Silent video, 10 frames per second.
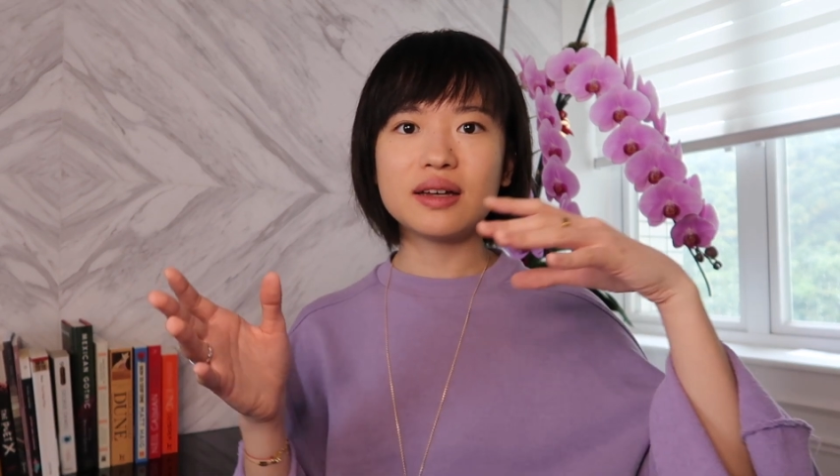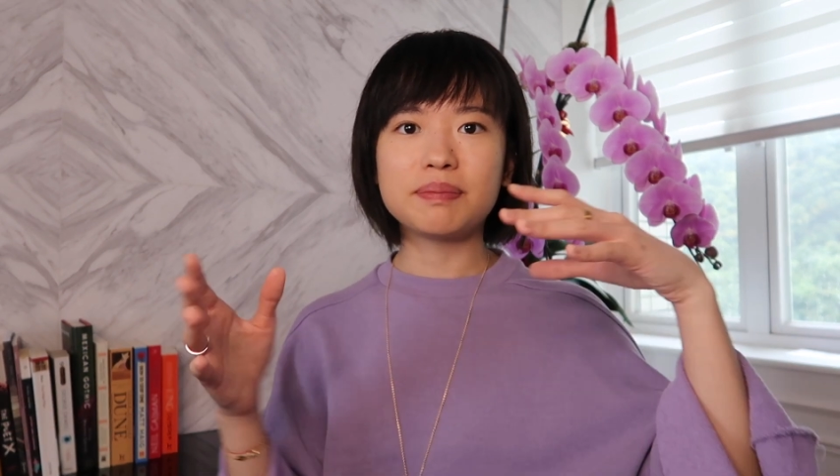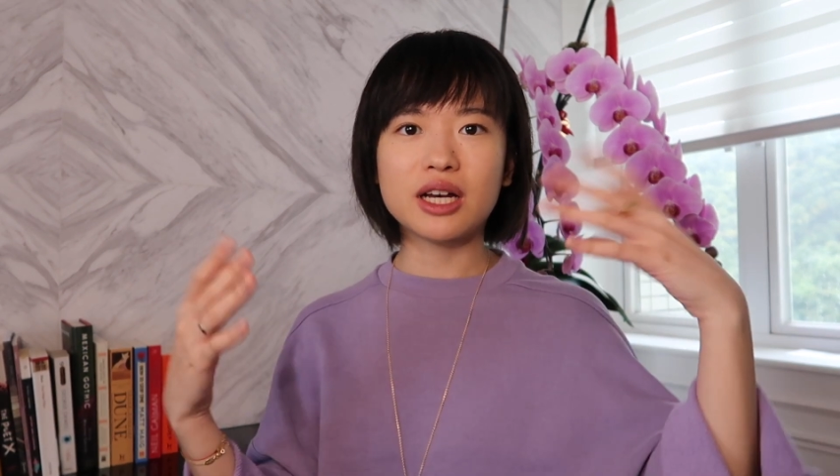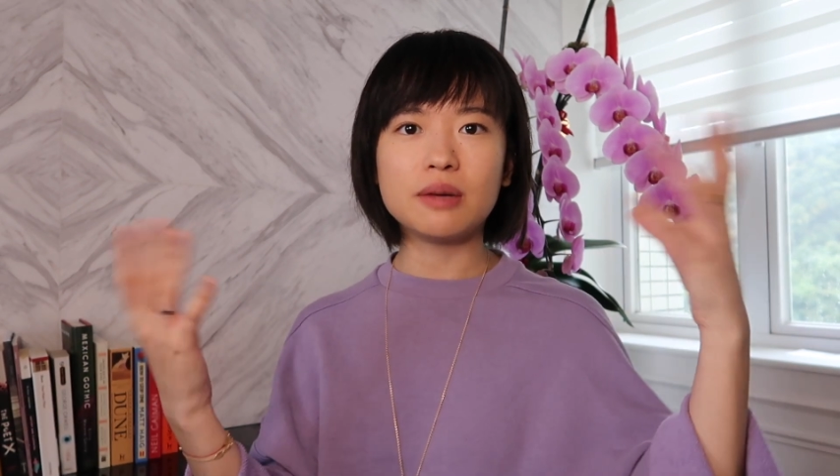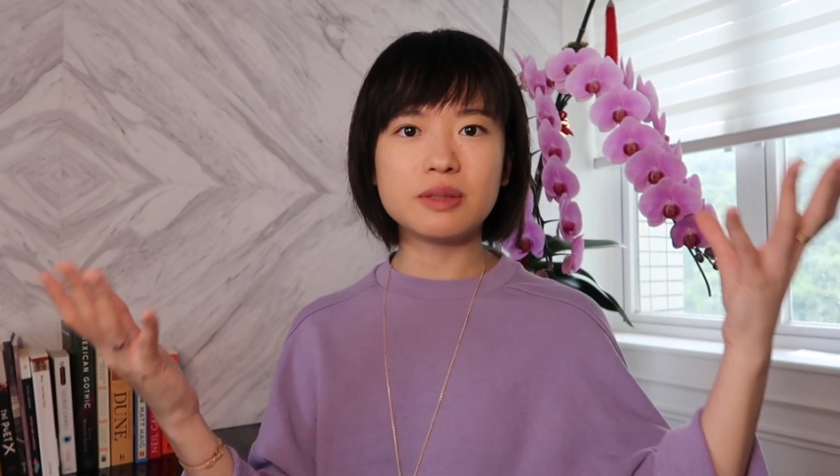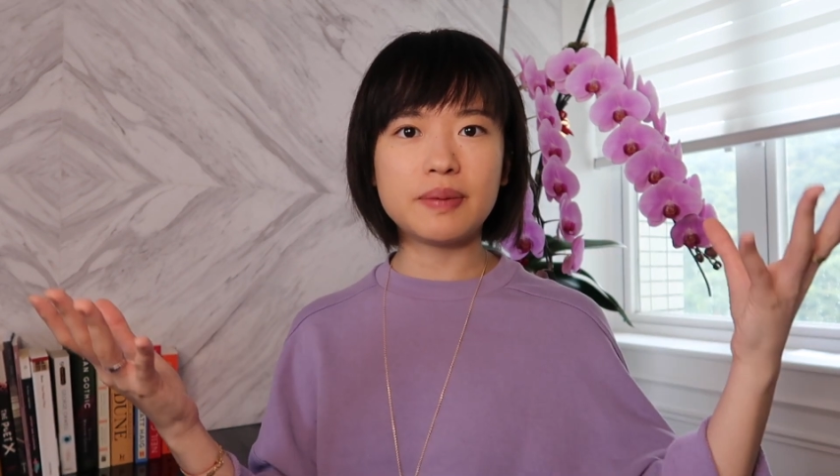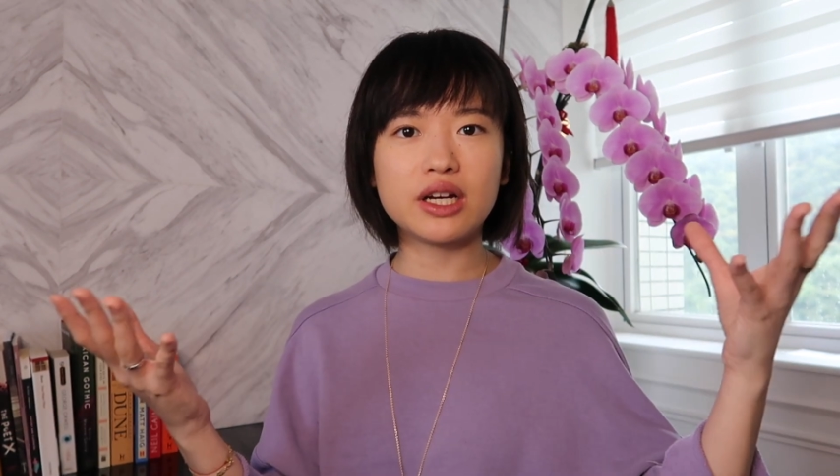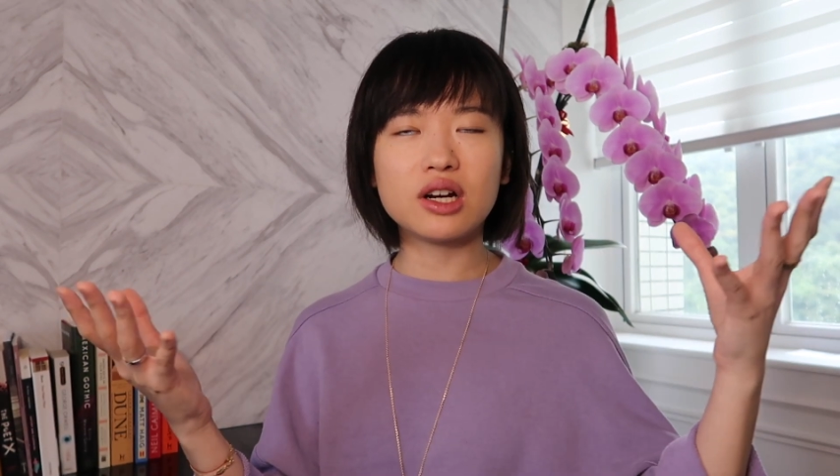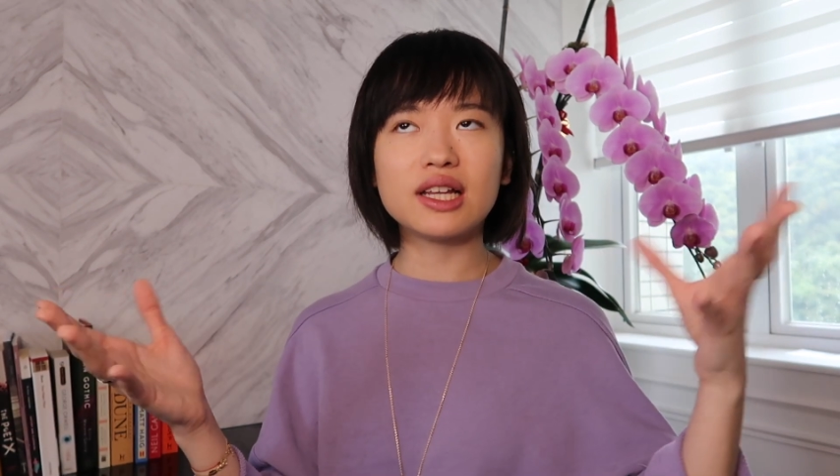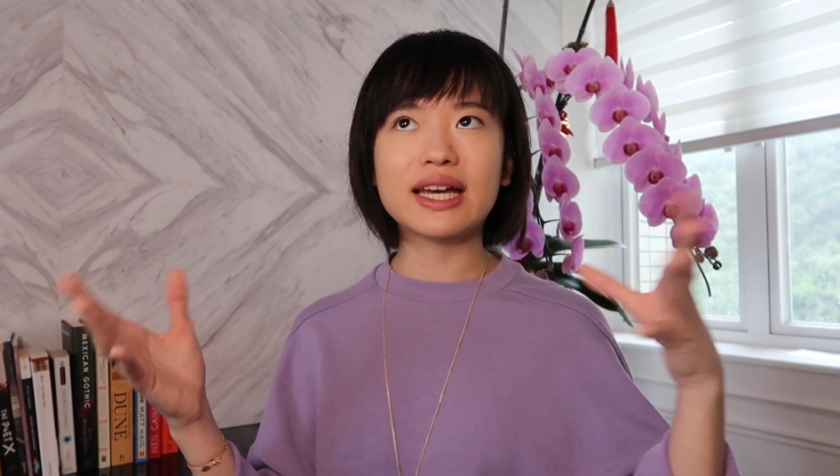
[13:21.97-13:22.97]
becomes
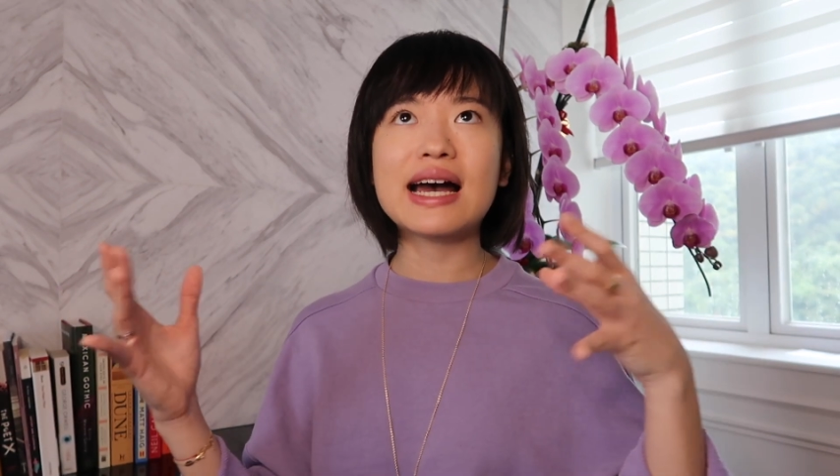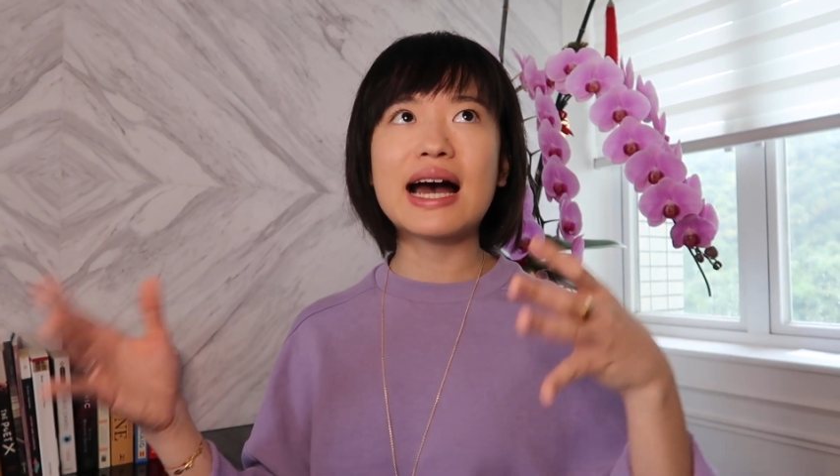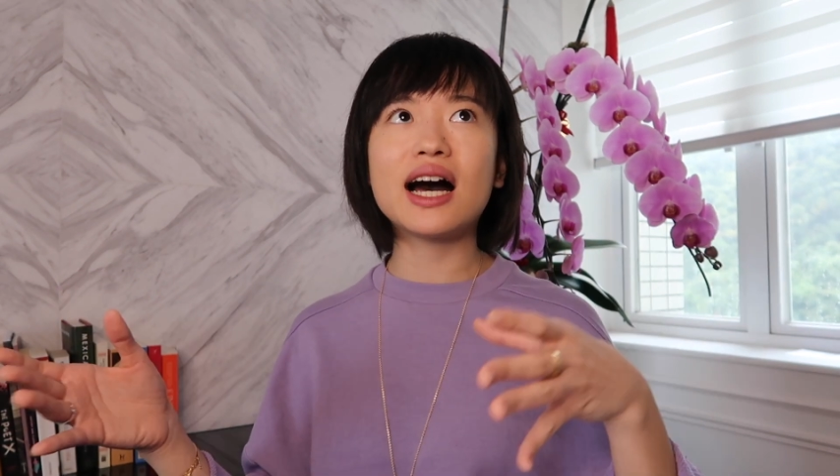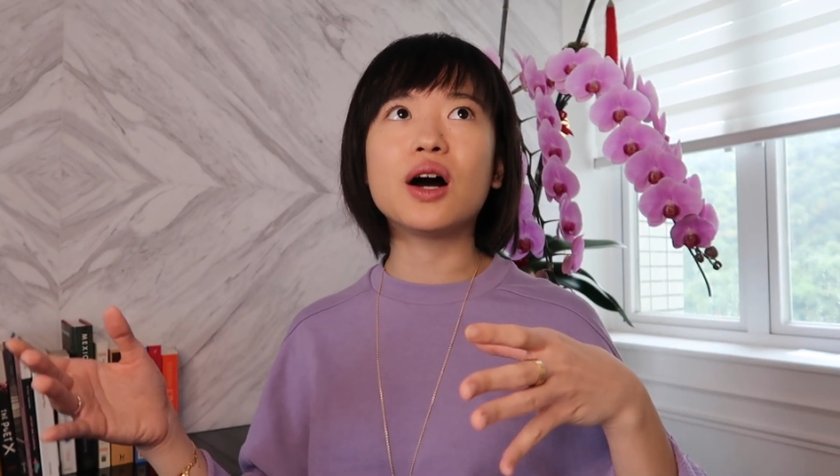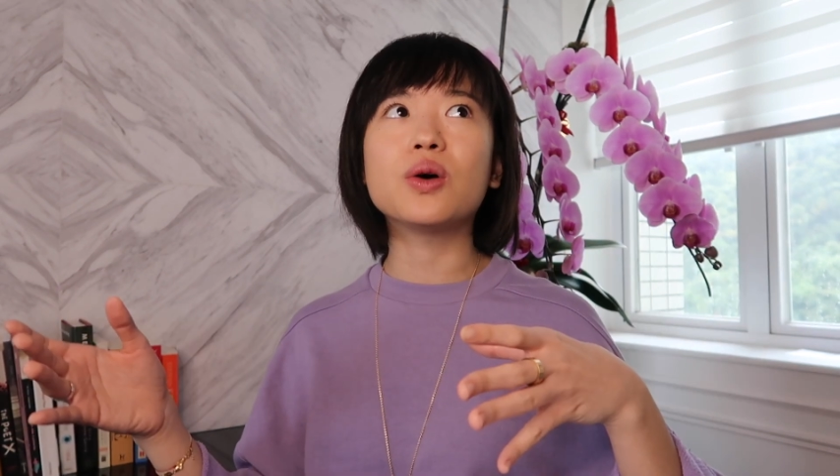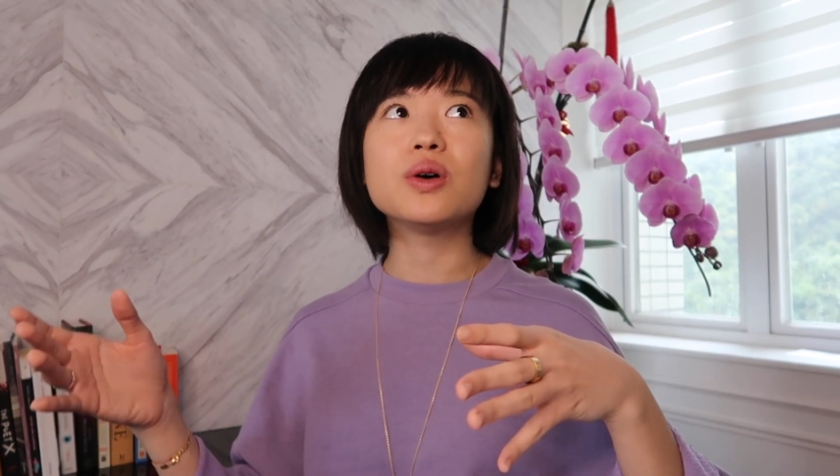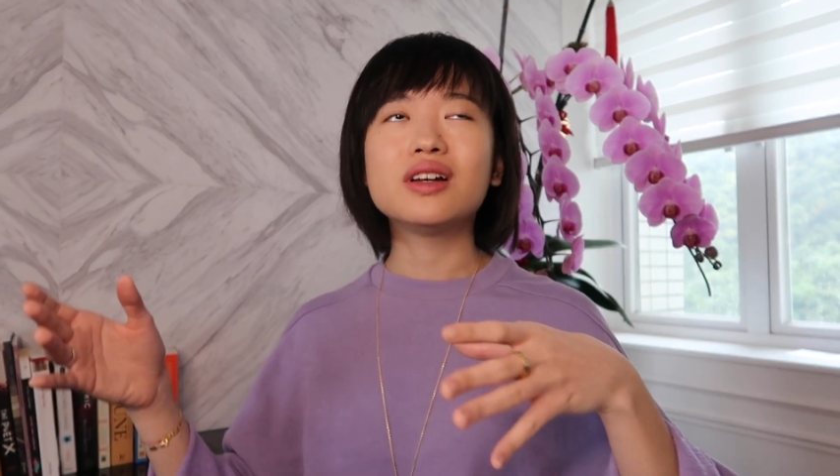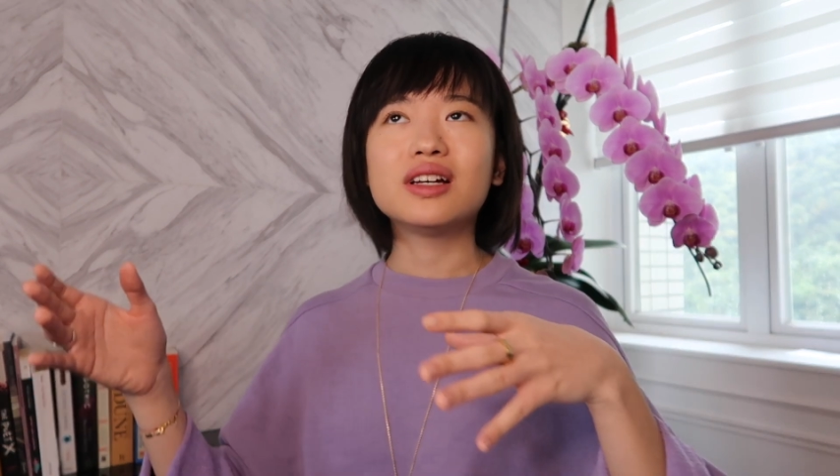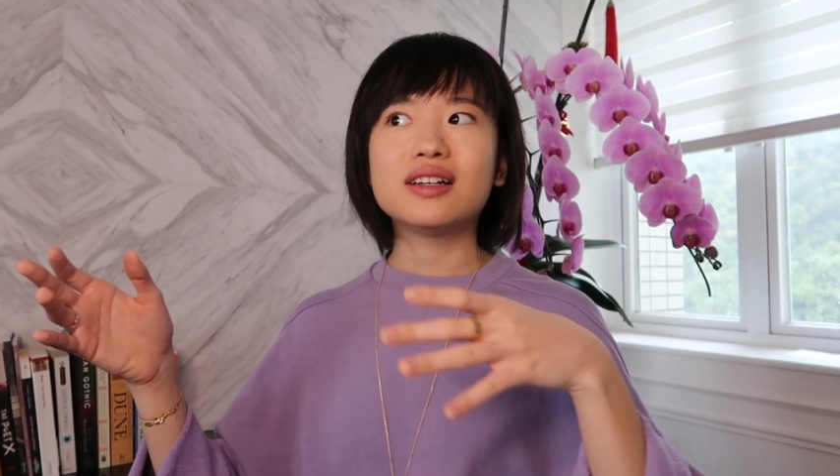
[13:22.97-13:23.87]
bigger, like how